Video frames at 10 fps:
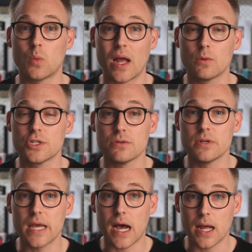why would you
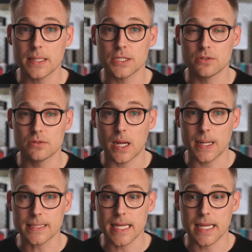not use
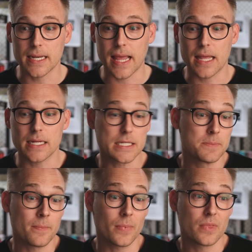Octane? And
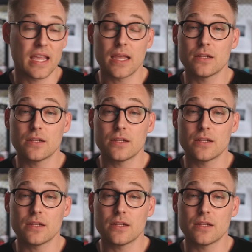the